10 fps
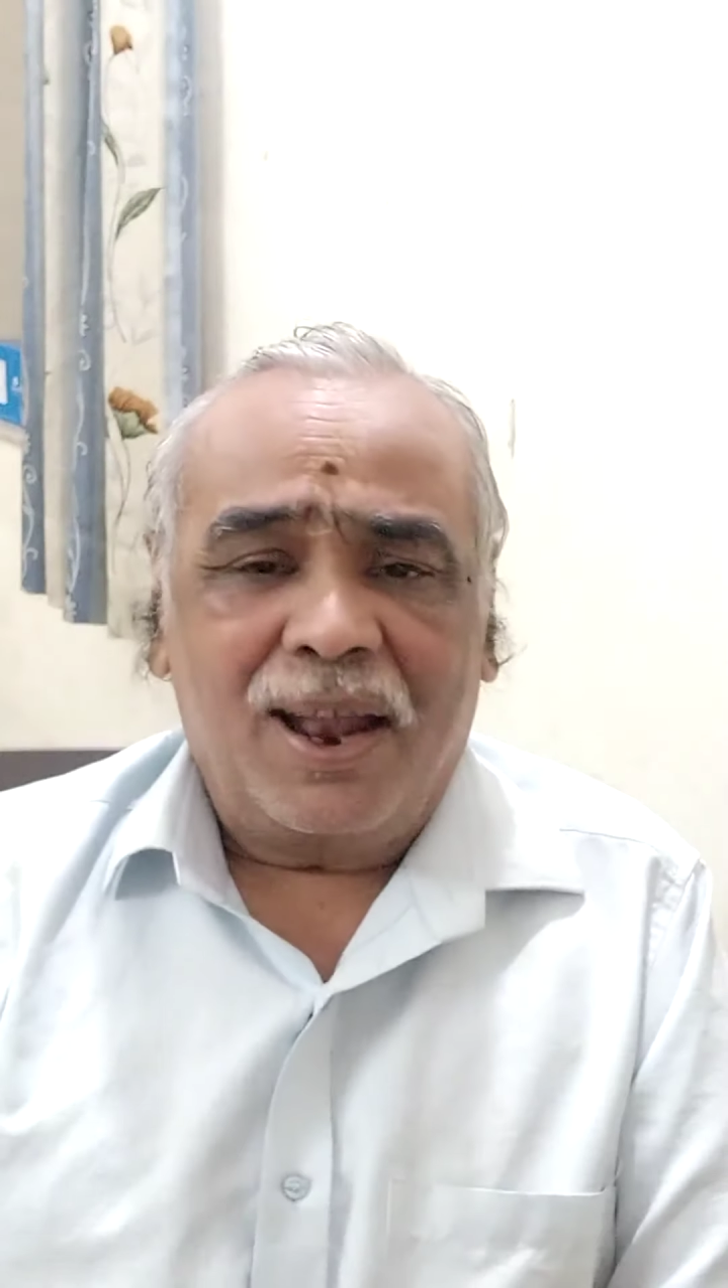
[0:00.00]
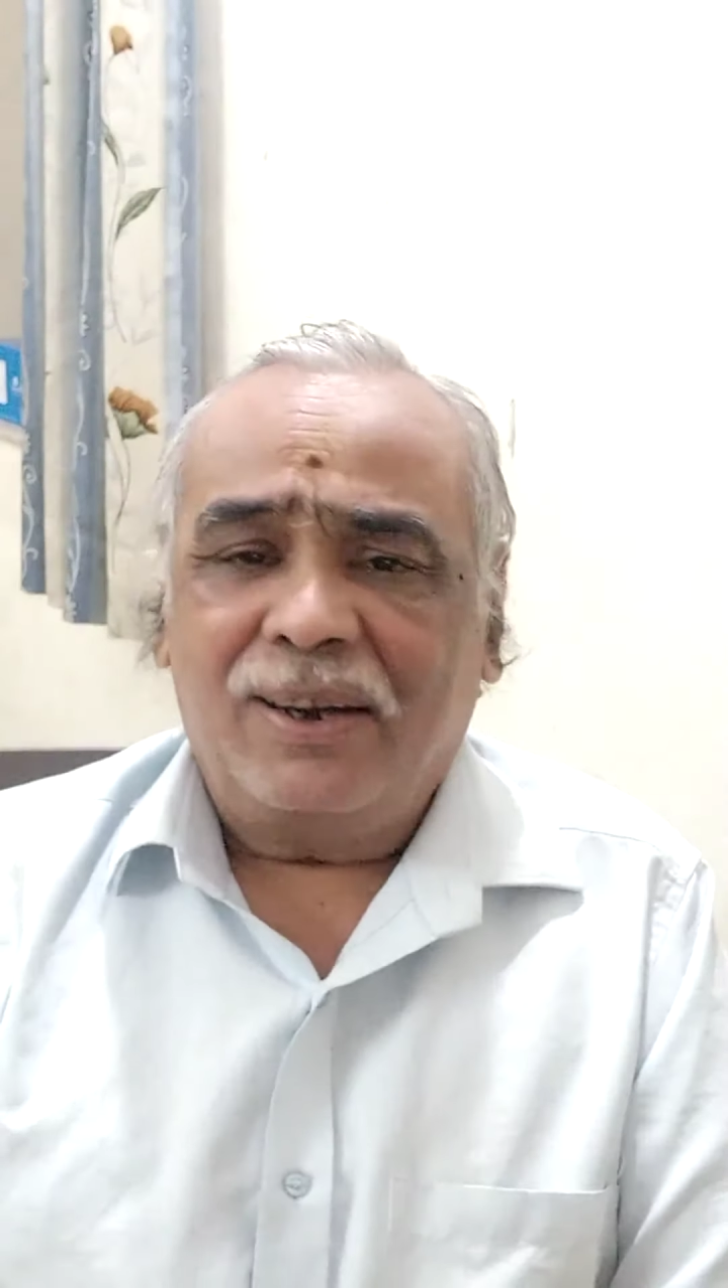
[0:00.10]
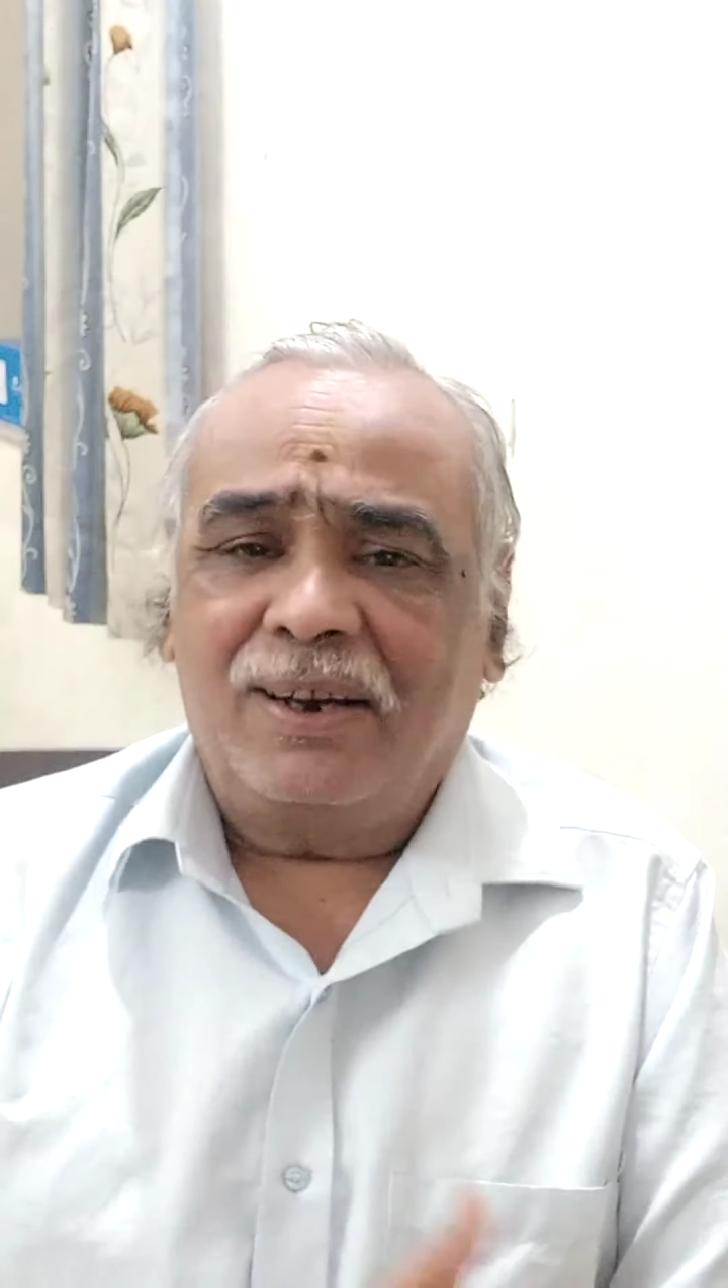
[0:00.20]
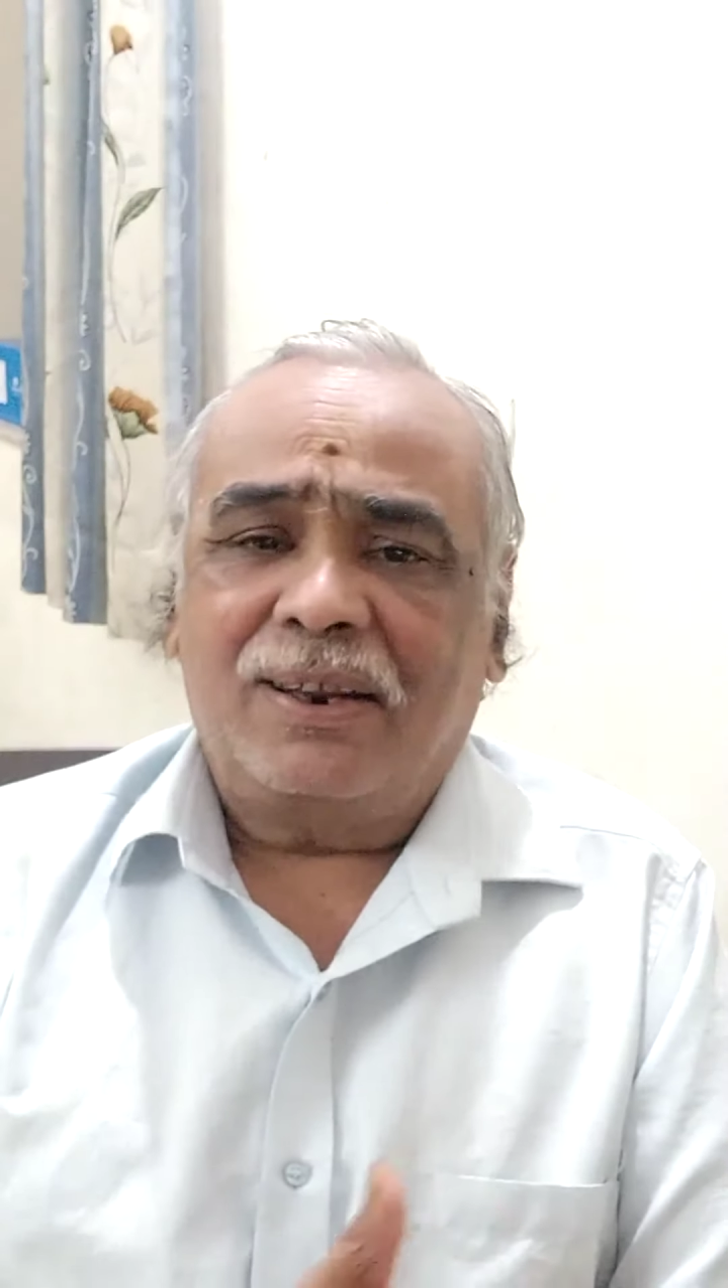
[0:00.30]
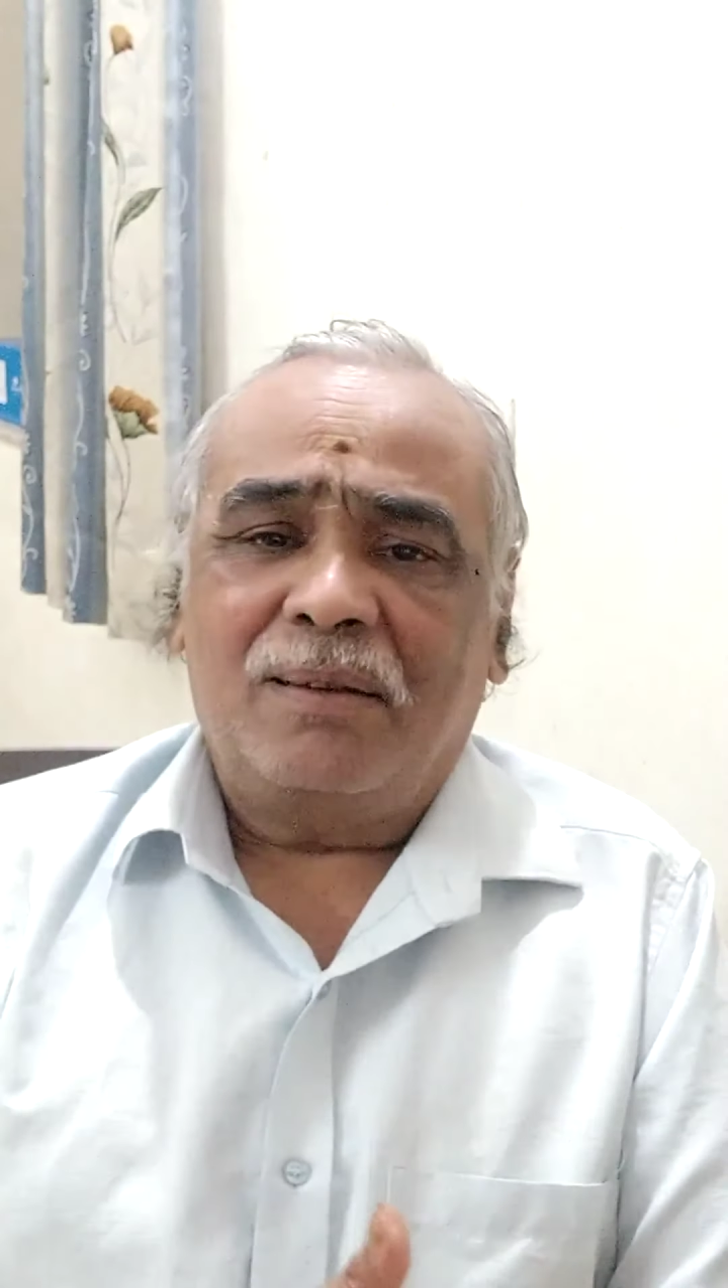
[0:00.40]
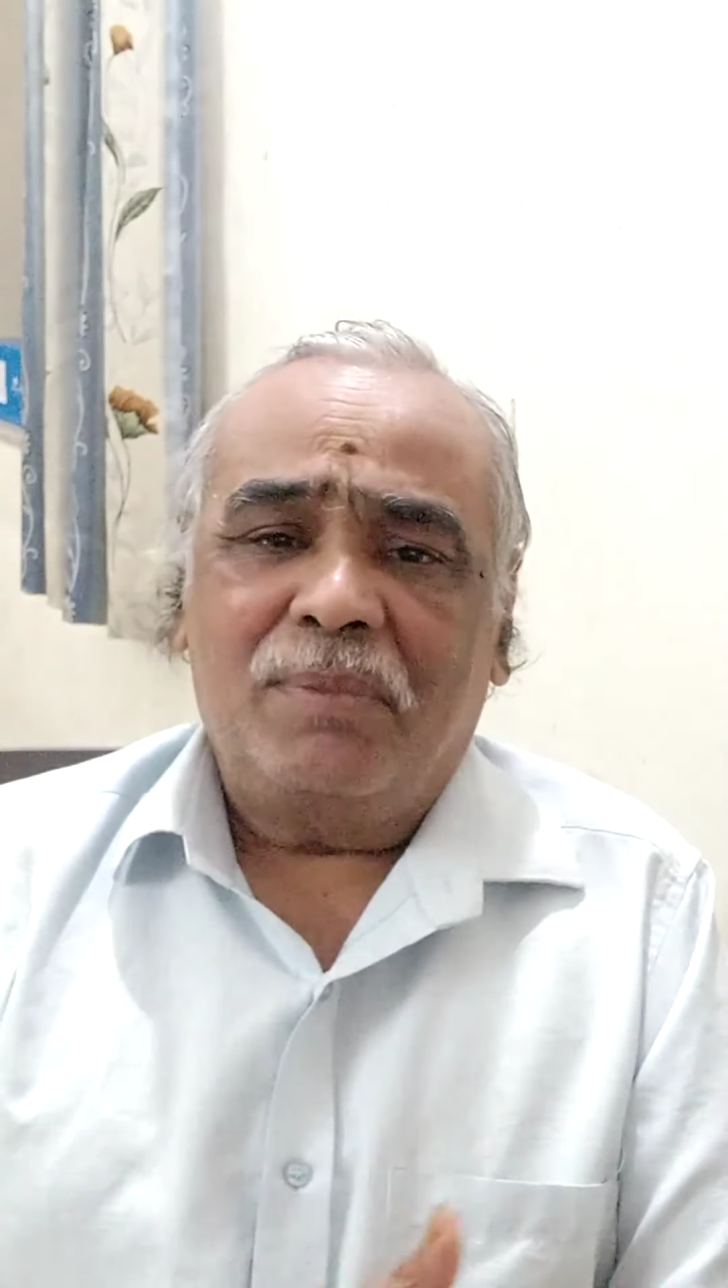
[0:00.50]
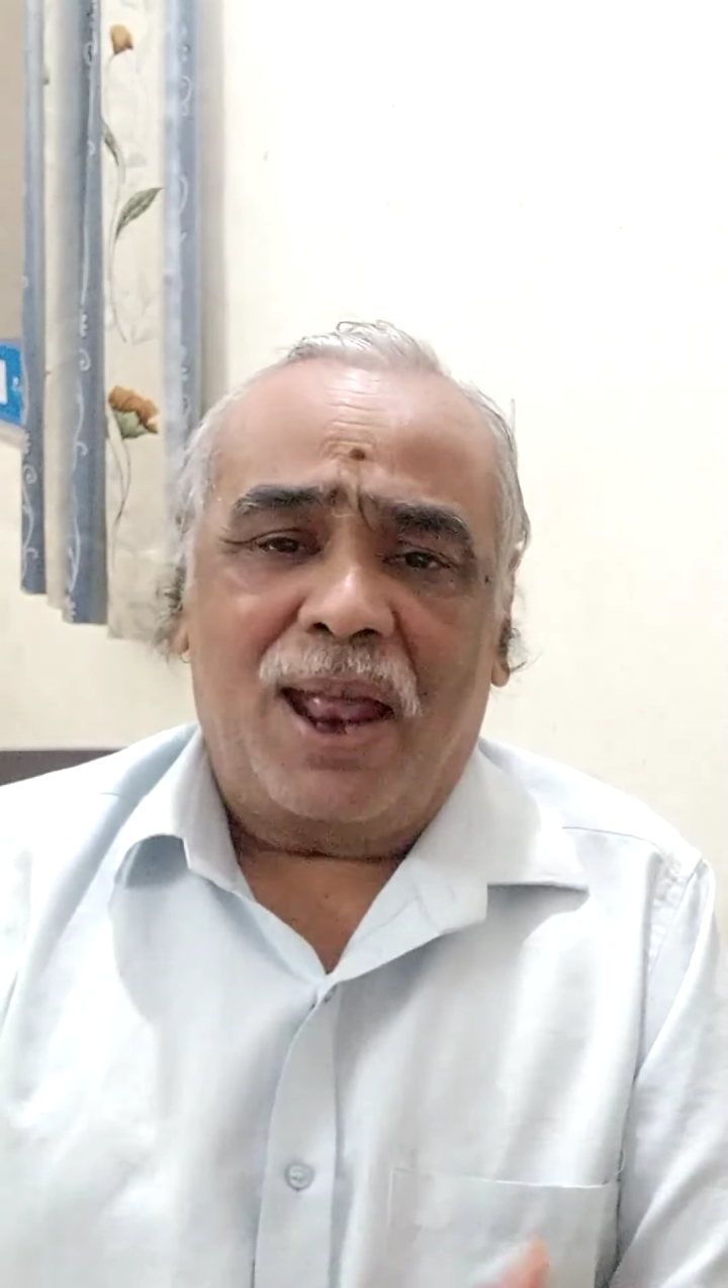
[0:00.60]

and it can